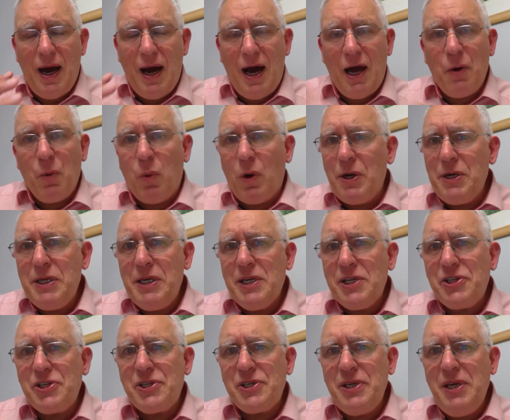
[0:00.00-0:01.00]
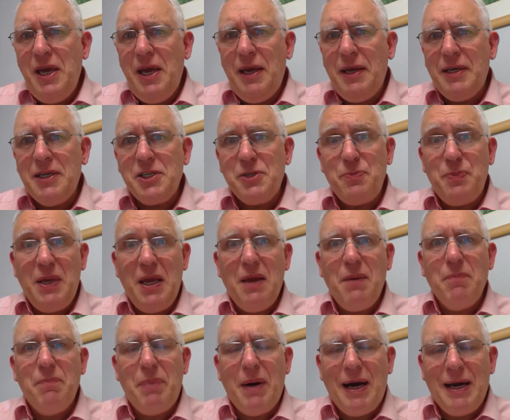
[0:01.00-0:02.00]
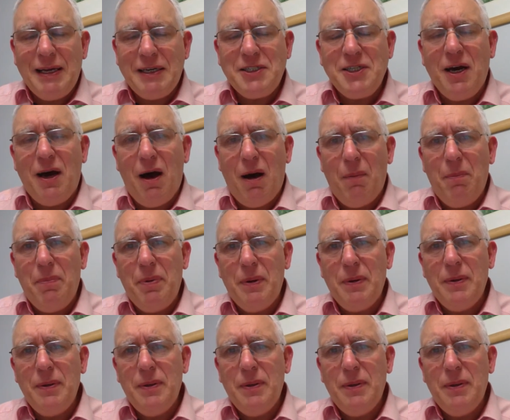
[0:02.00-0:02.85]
And what he is saying is being backed up